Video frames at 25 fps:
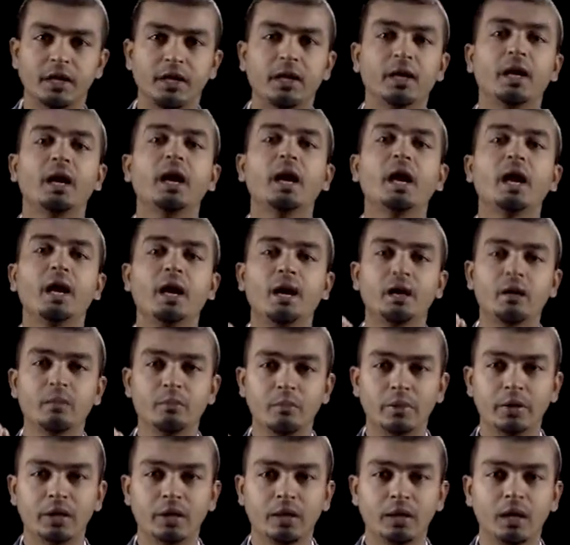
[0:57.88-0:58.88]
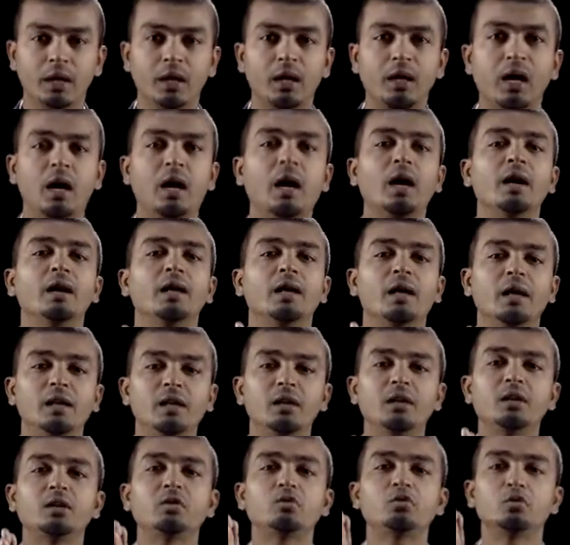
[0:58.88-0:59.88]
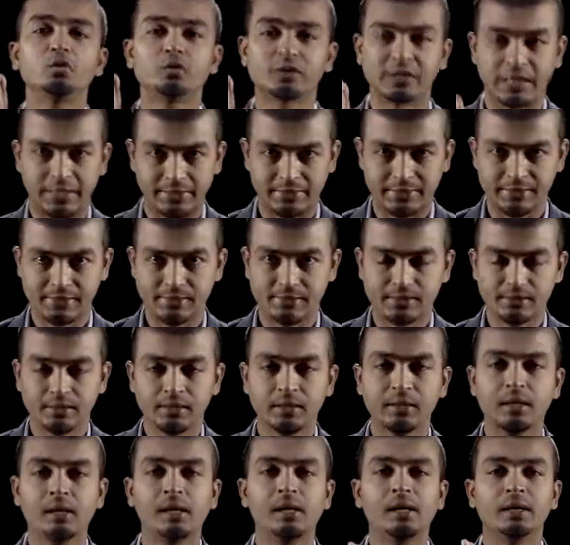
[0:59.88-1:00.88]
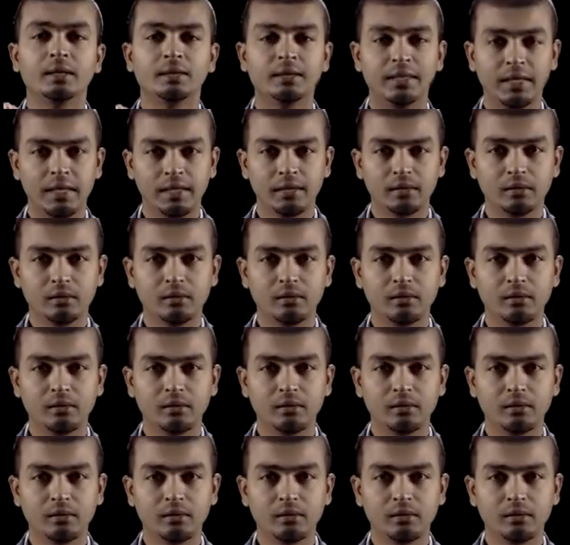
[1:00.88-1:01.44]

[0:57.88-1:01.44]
A and B are any two sets, then